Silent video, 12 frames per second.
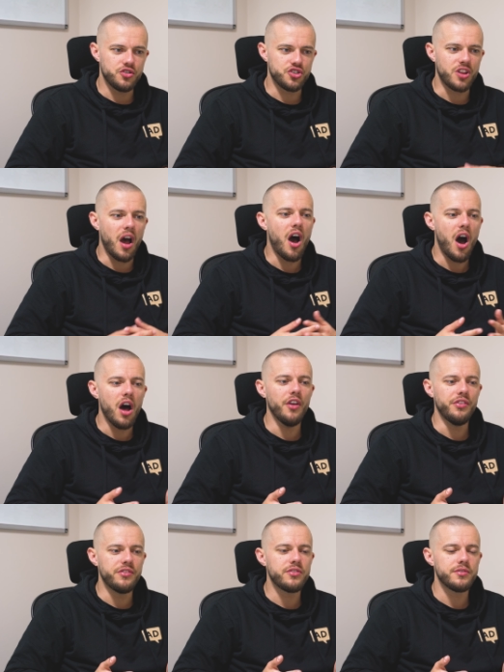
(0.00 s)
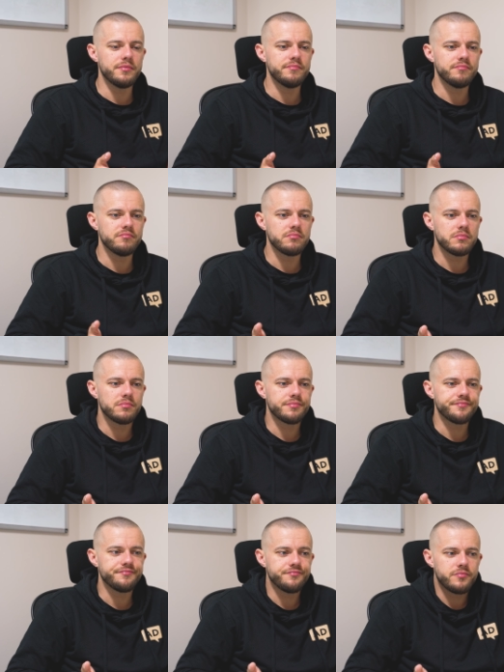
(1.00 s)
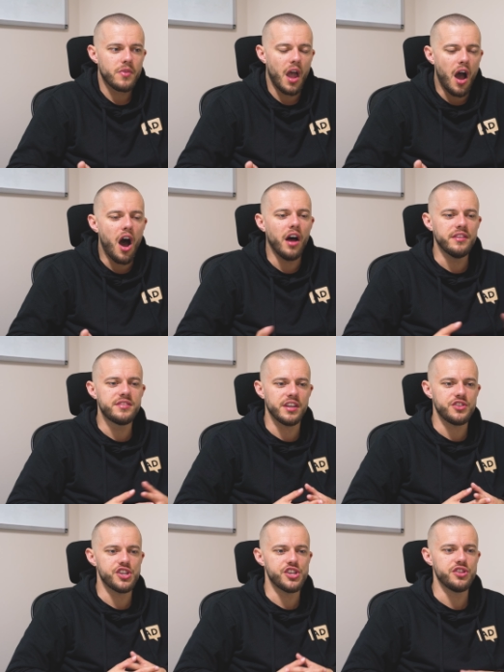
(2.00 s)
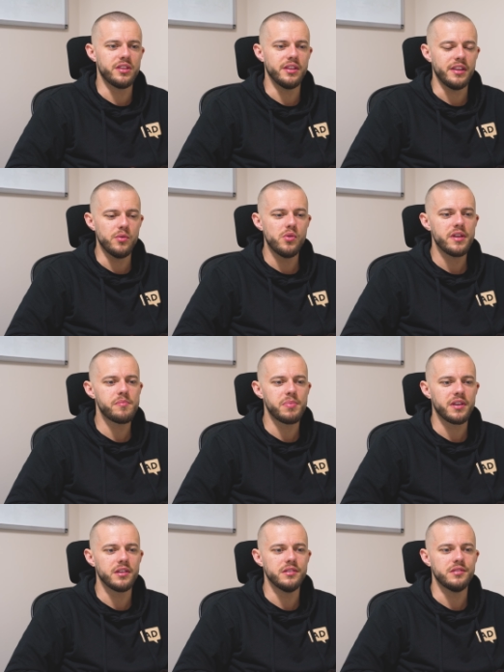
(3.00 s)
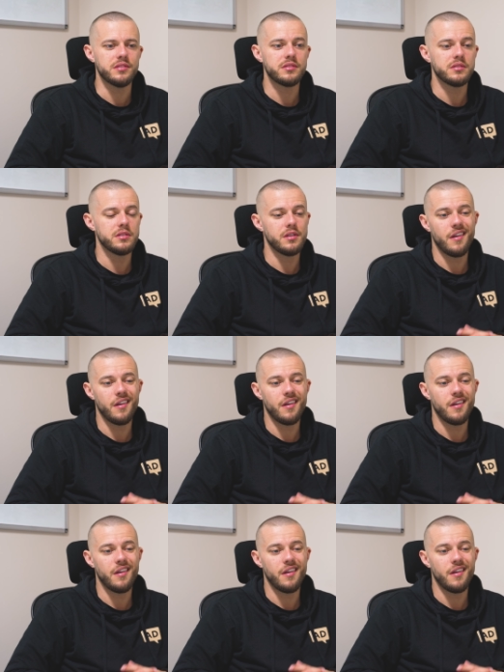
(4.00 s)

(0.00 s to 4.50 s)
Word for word: just a hard a hard situation to deal with because